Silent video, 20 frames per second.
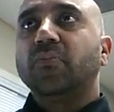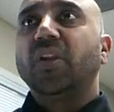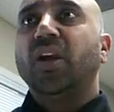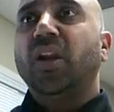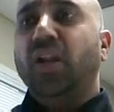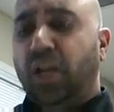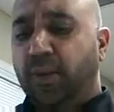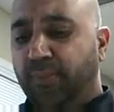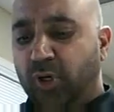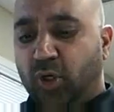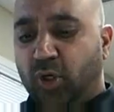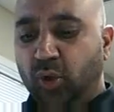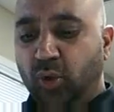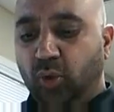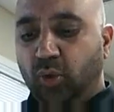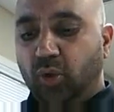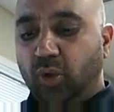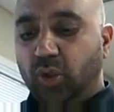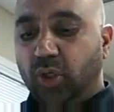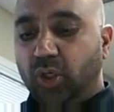Number
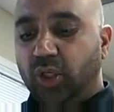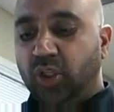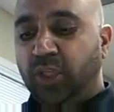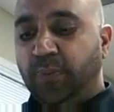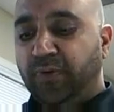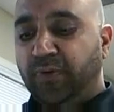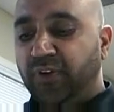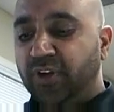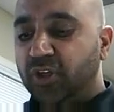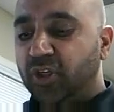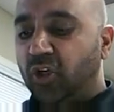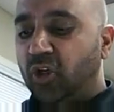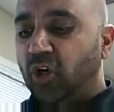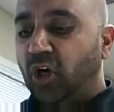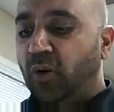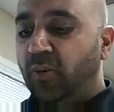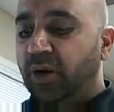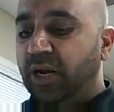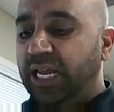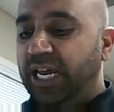two, the provincial
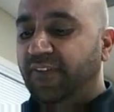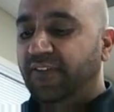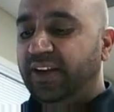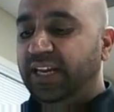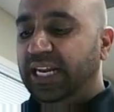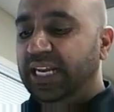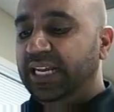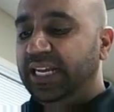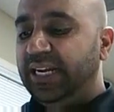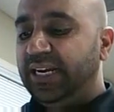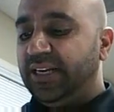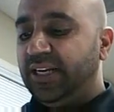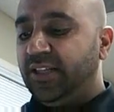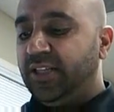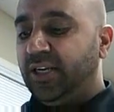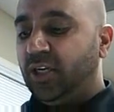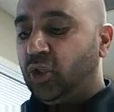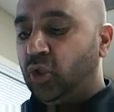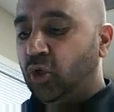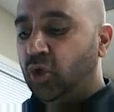government have delegated
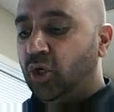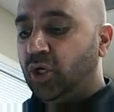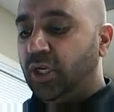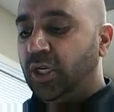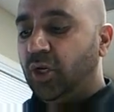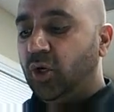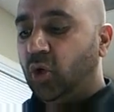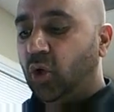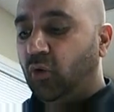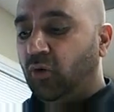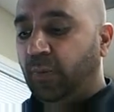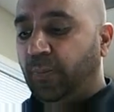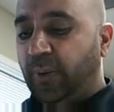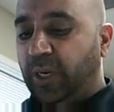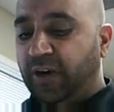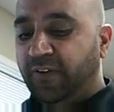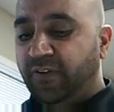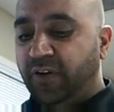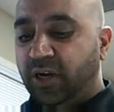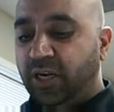their authority over
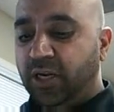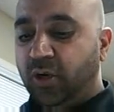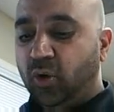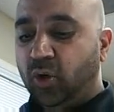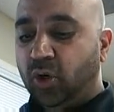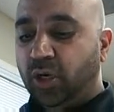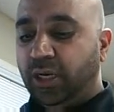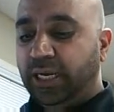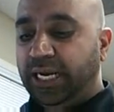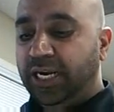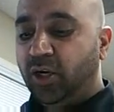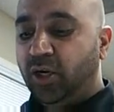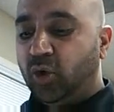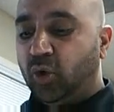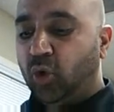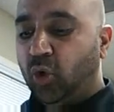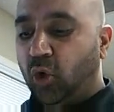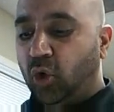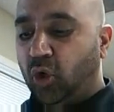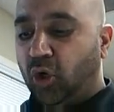privately owned land to
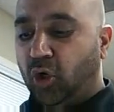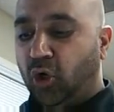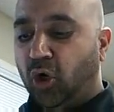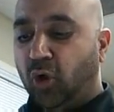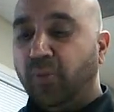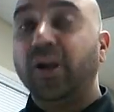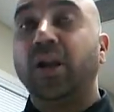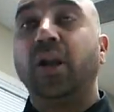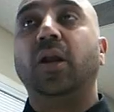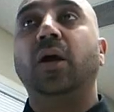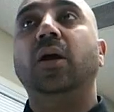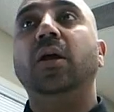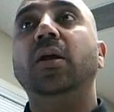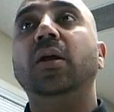local government.